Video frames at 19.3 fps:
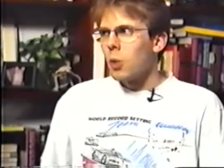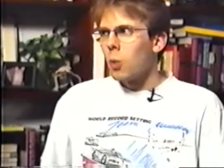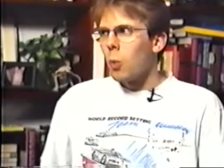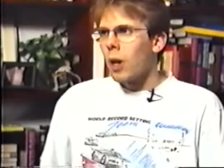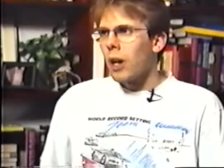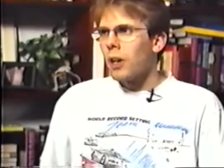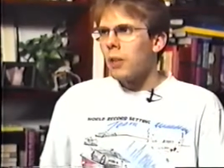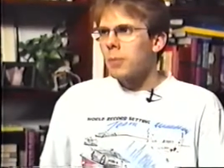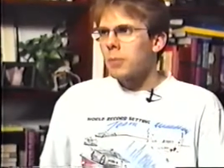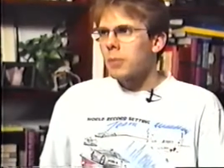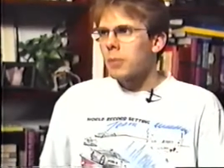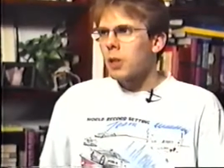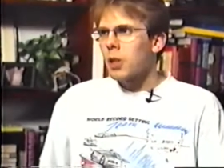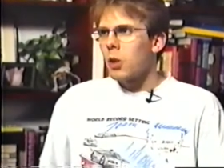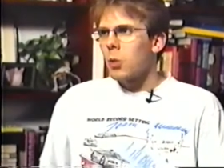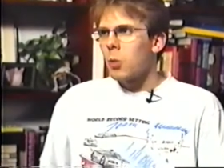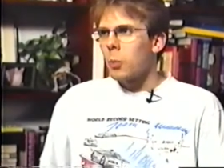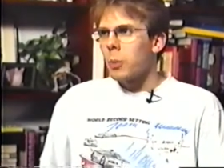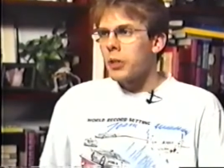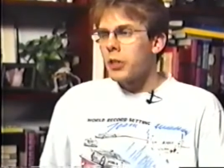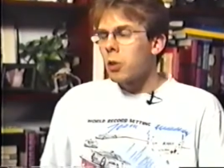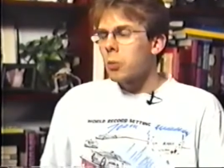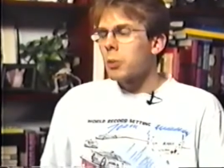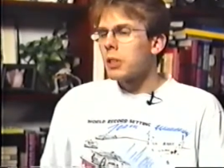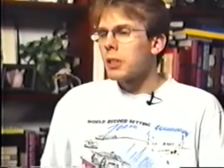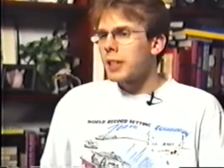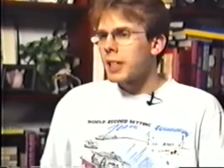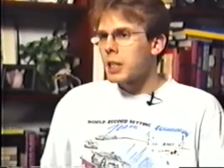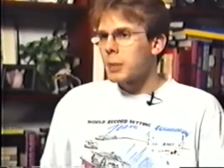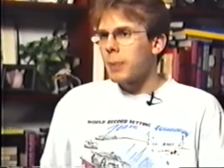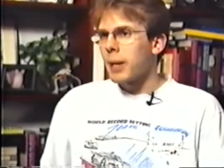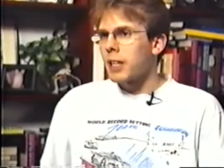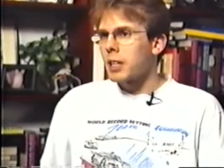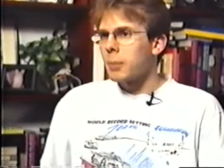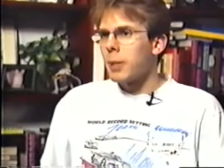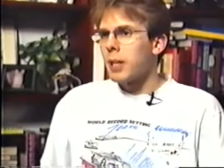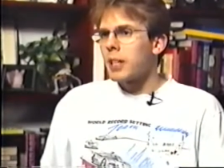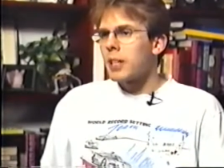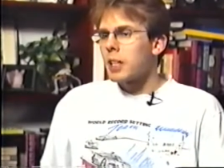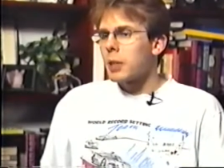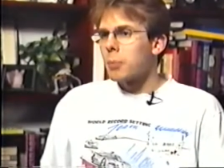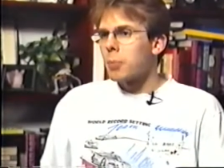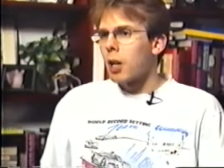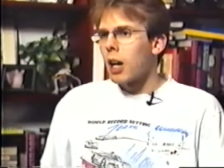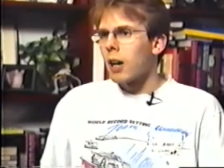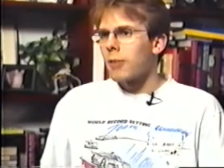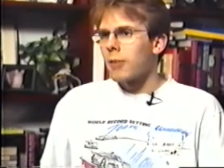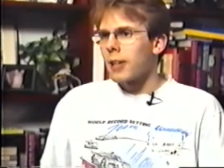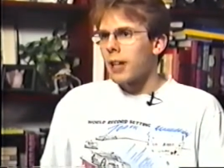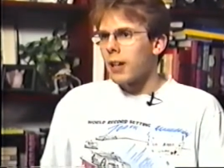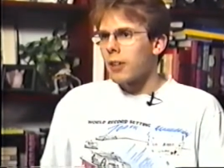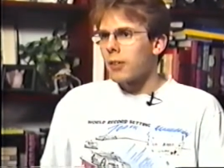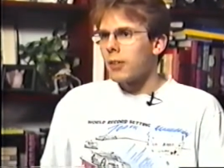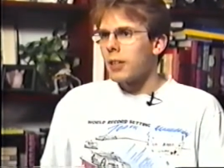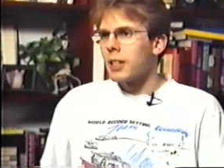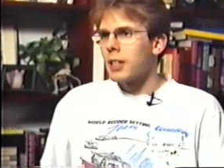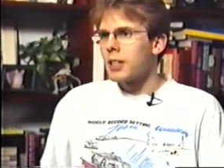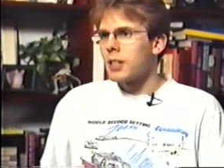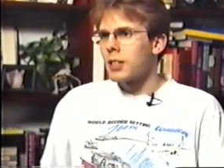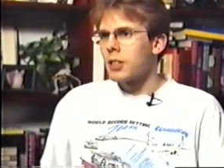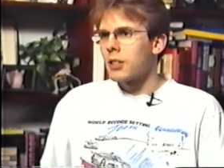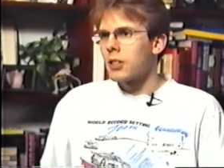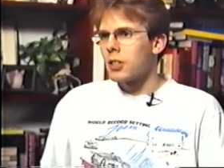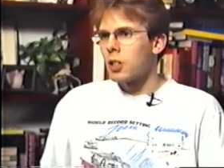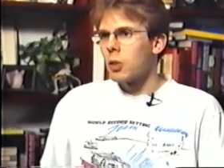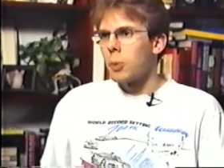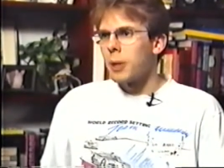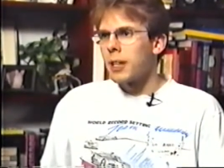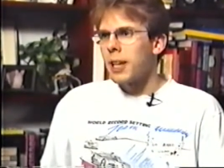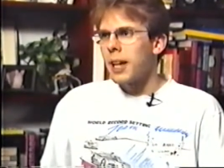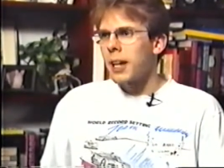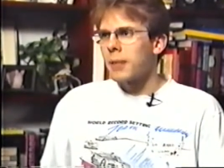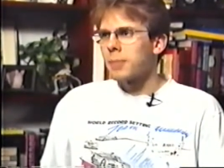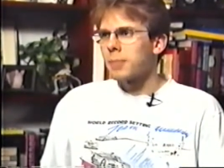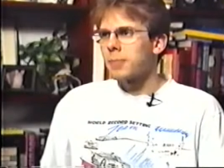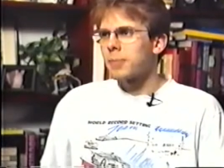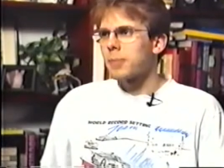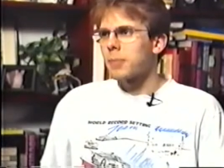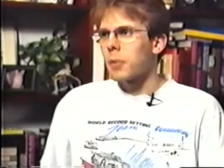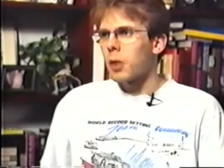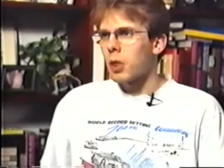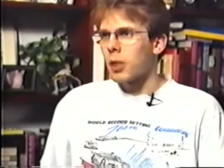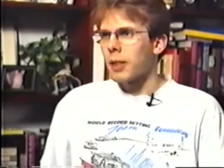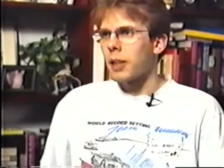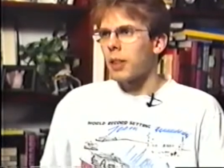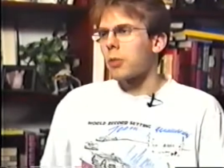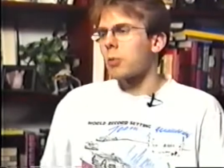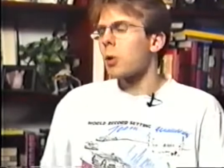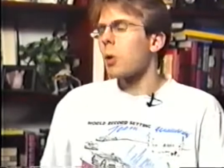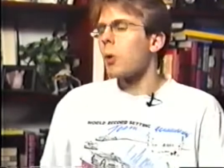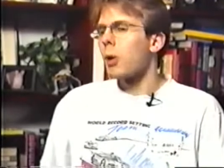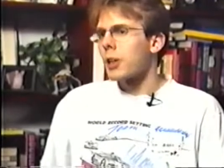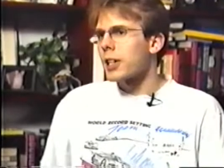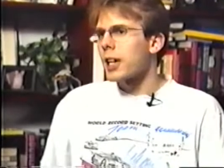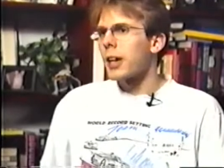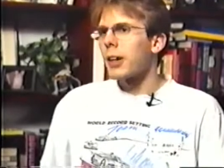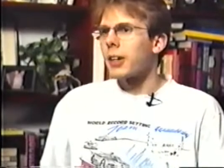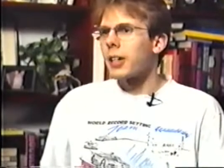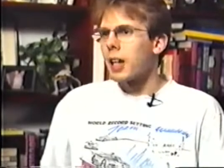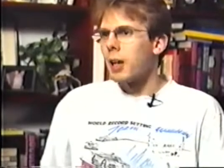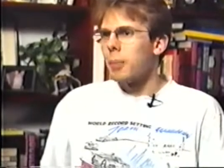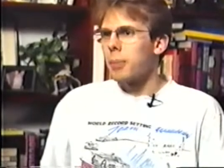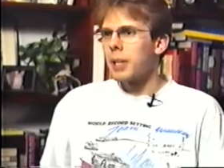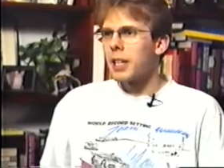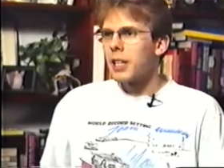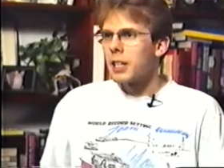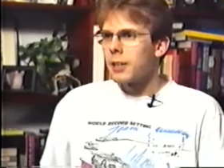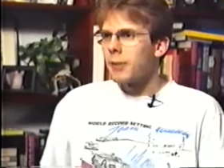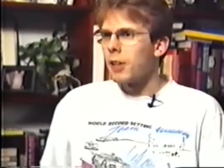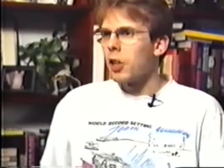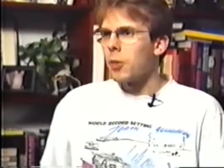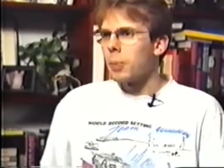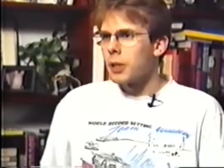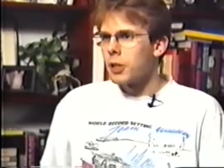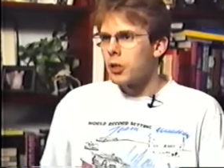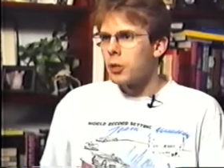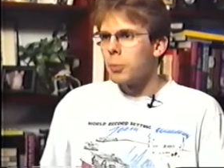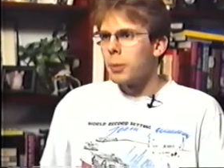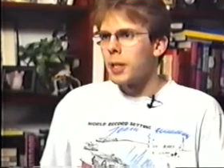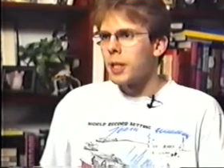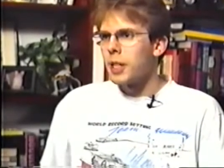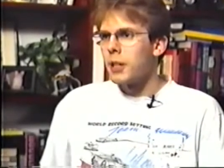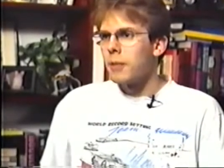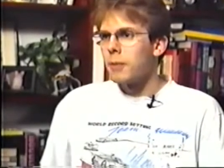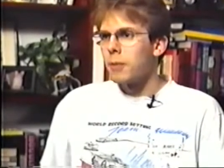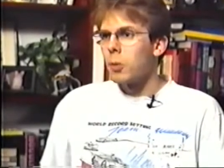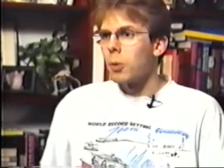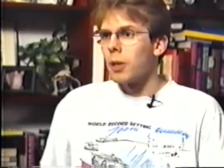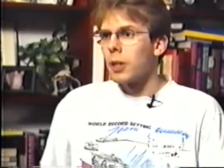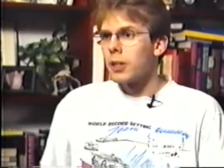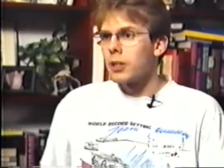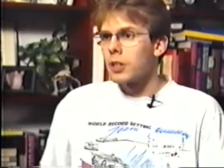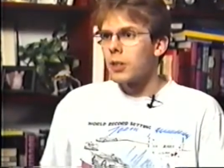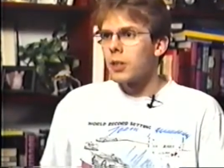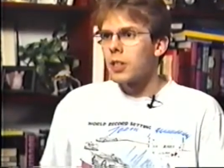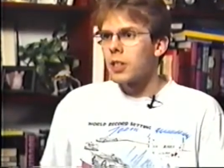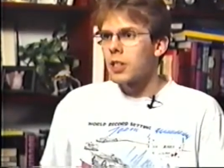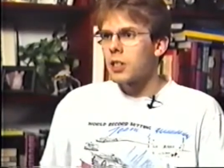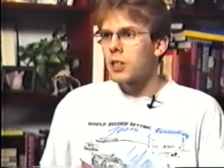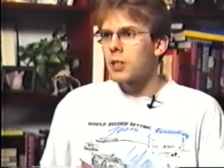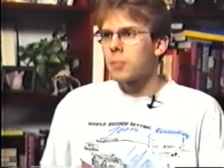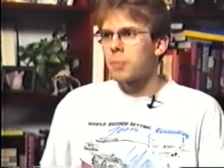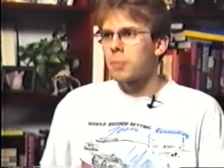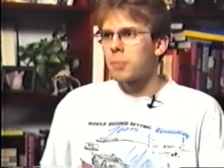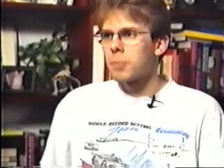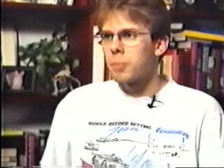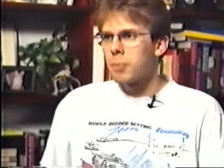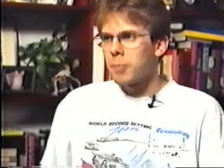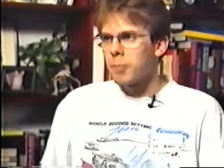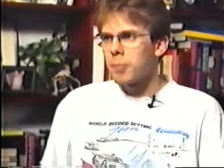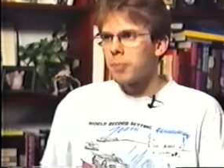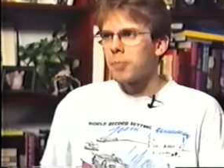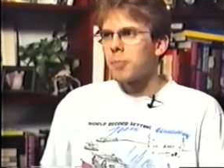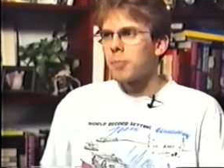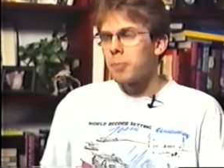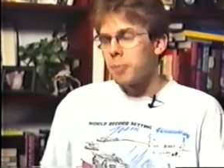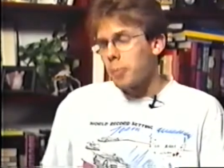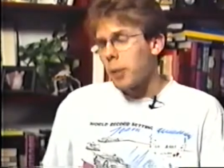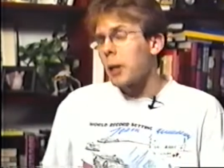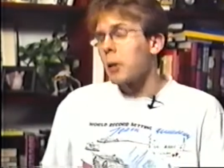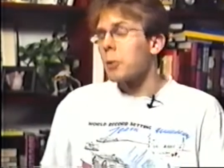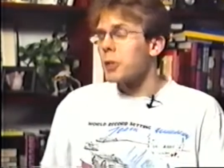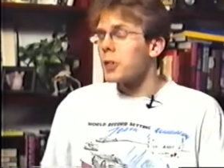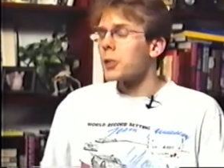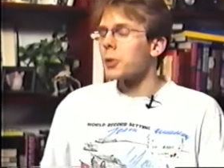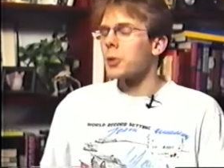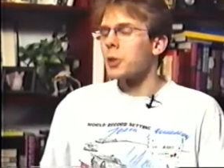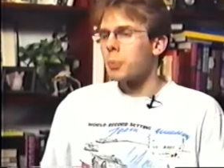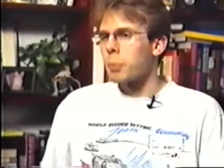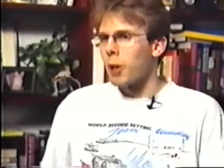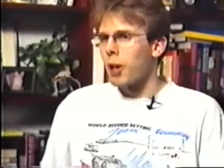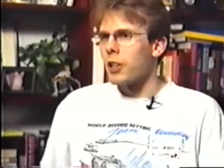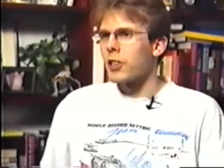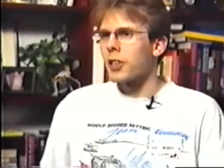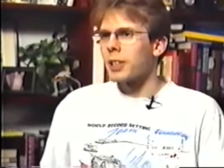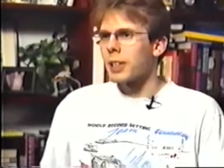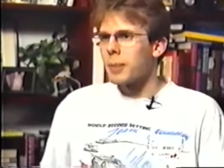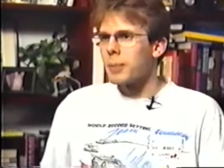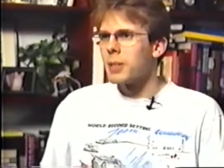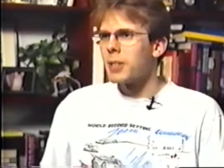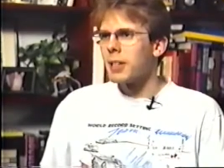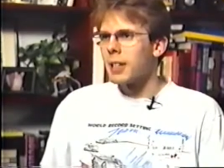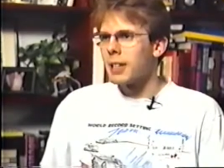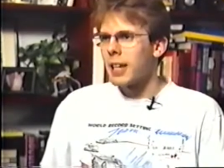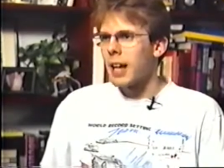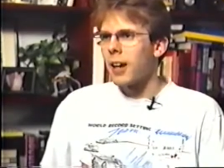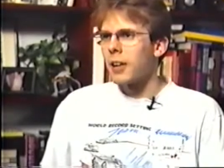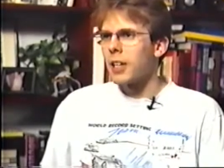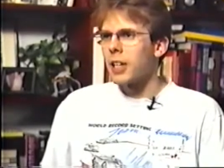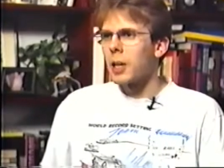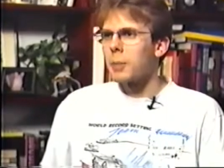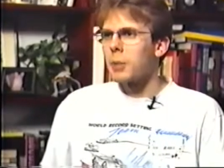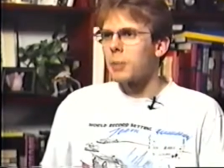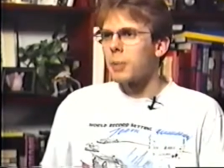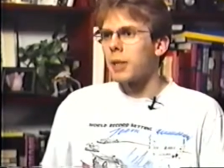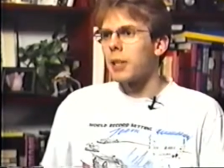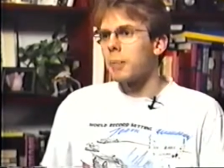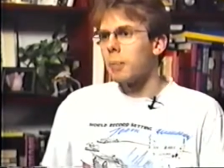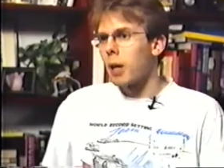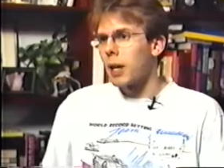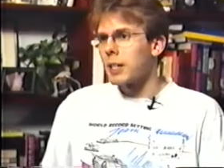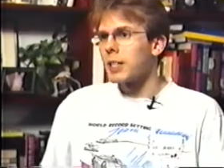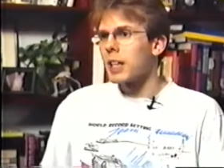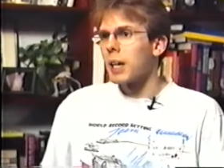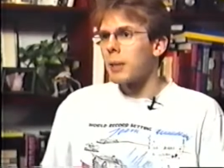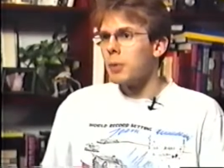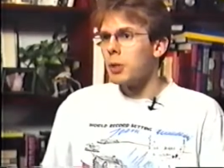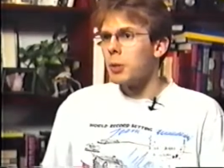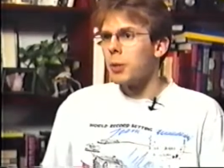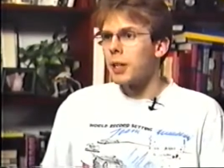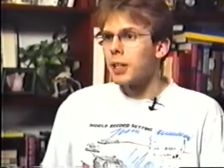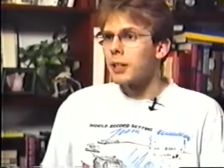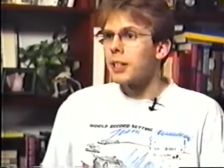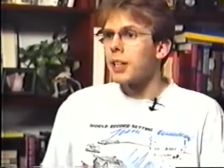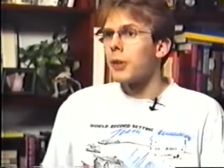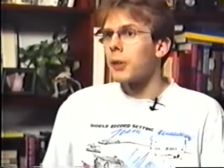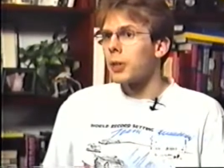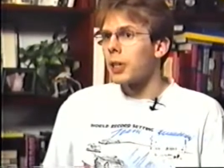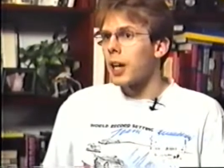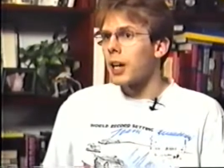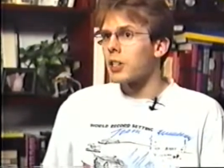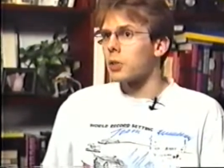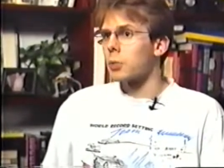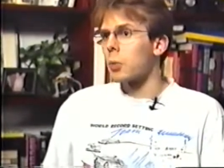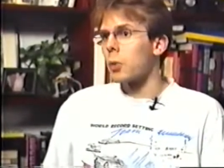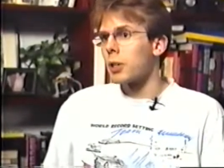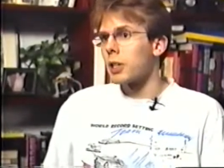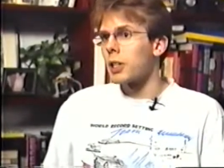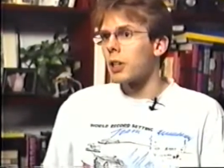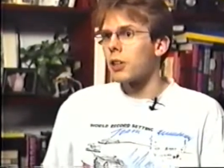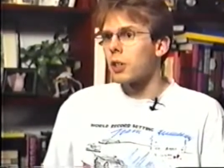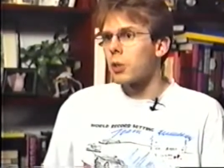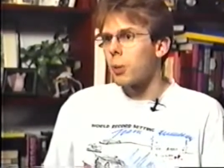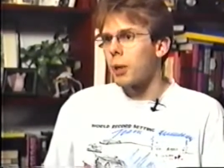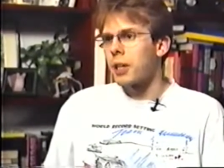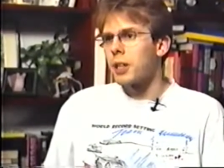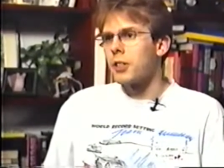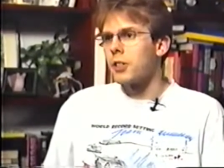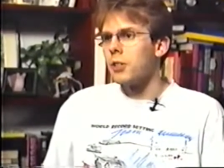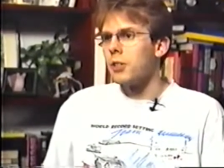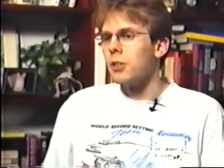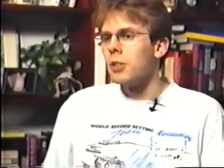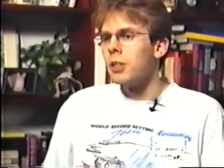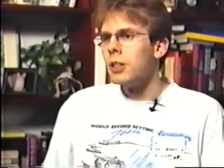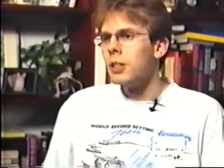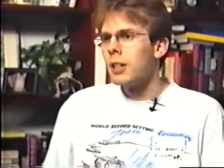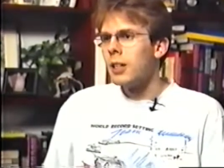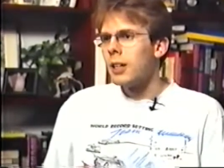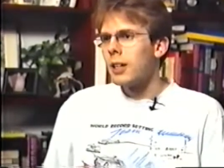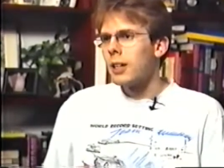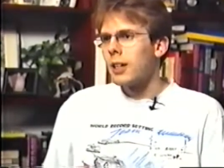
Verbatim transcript: while we don't really expect to make any profit out of this, so we can't like throw our entire company at developing new media for it. So this is my research project. I'm sitting down here, I'm spending my time doing it. The other guys are working on Quake 2.